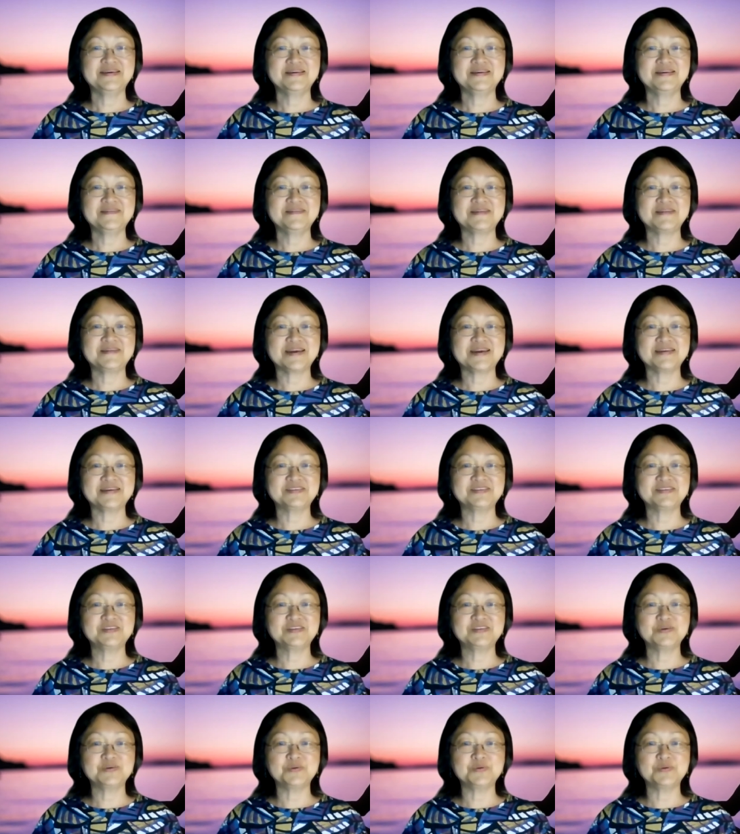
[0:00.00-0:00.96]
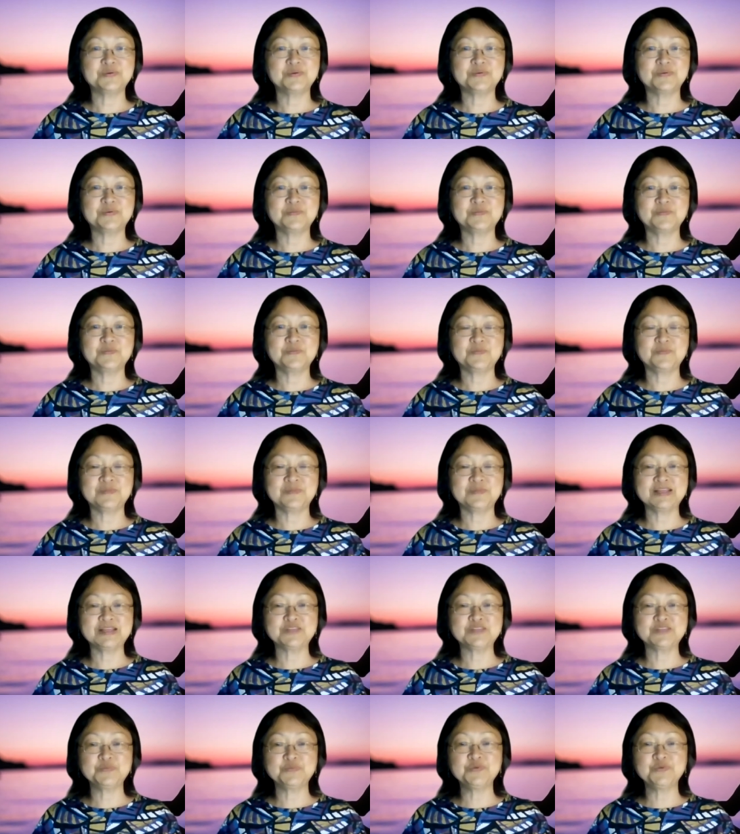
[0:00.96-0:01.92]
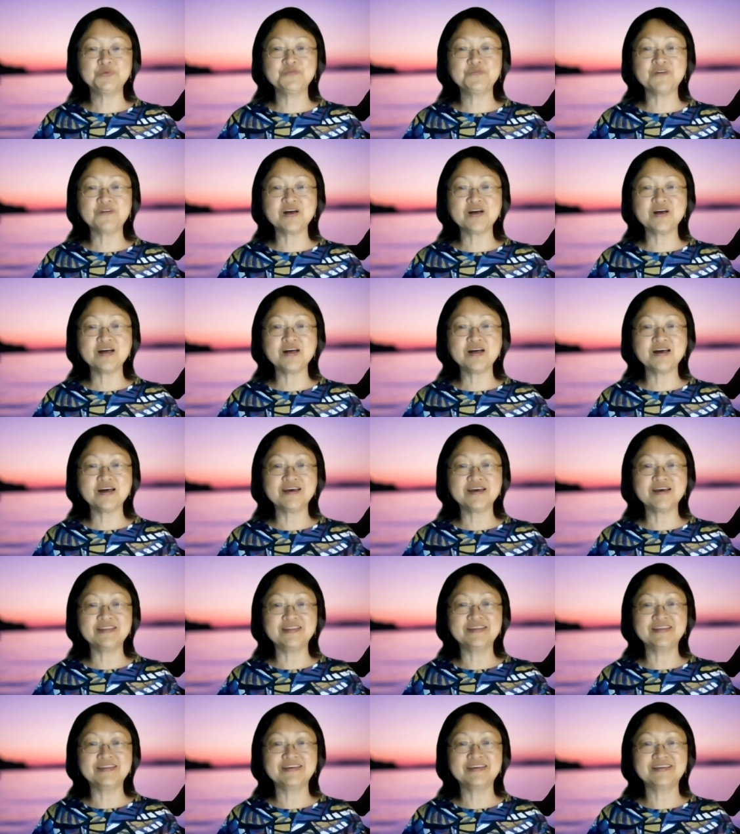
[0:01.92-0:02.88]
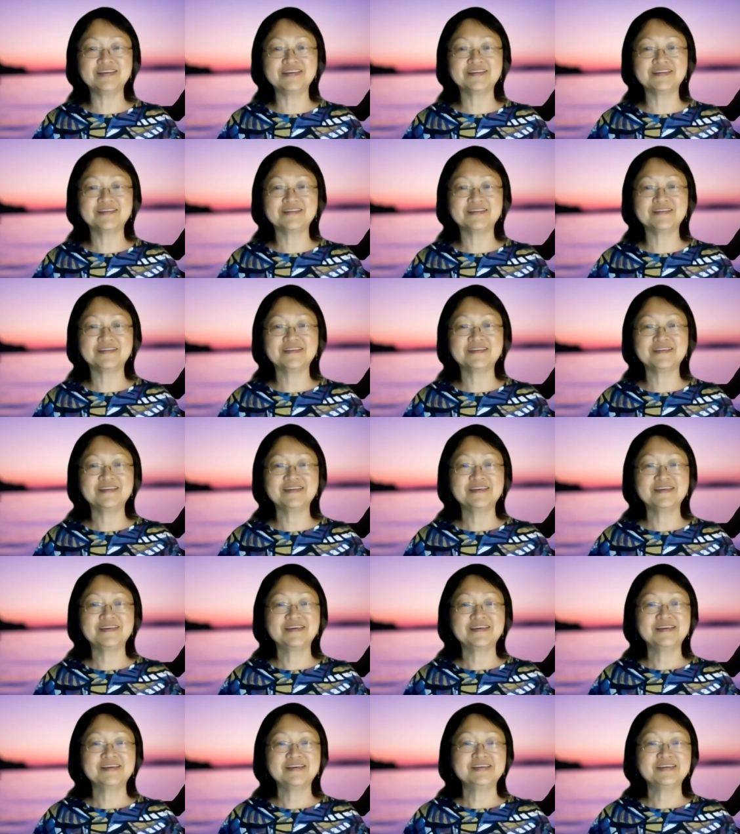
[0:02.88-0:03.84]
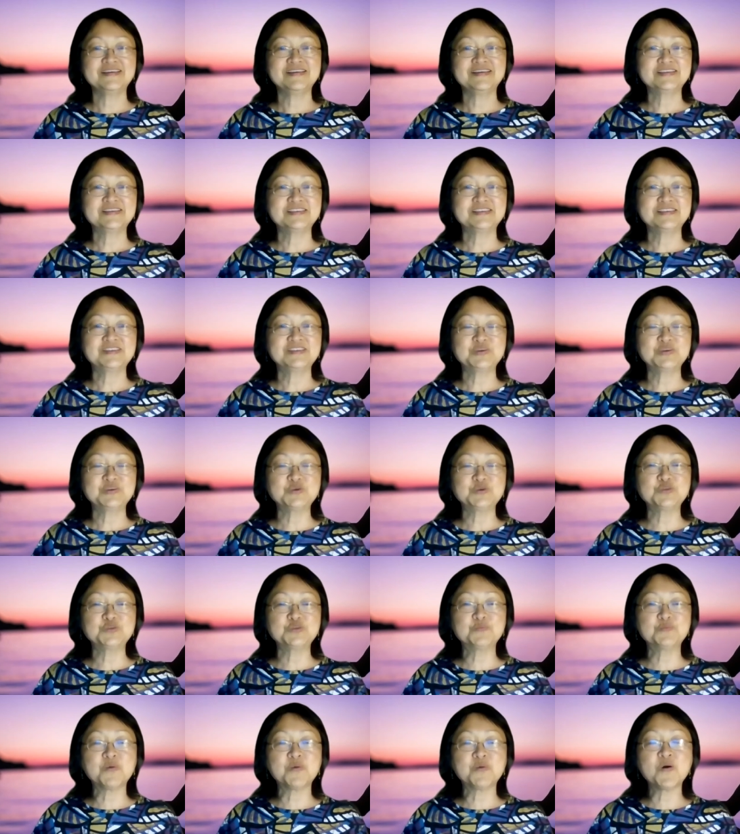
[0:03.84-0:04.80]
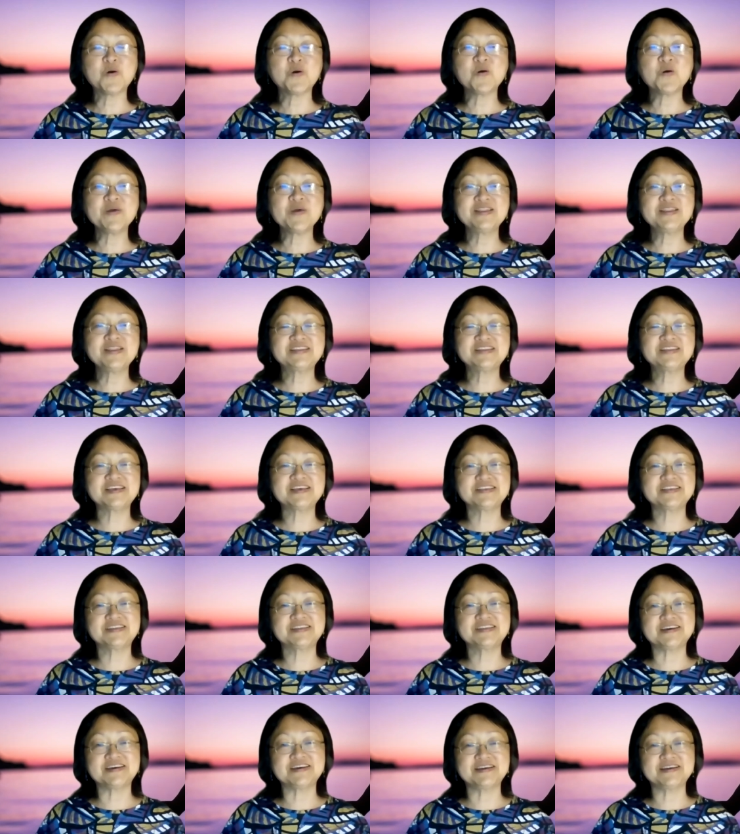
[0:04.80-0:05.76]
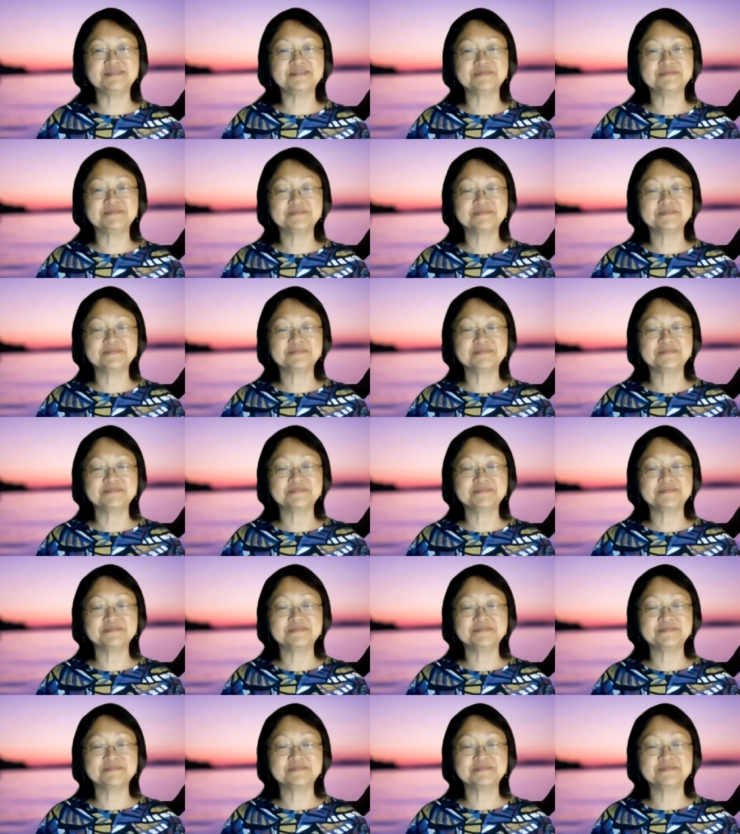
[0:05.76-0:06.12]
Okay, so let's move on. So small intestine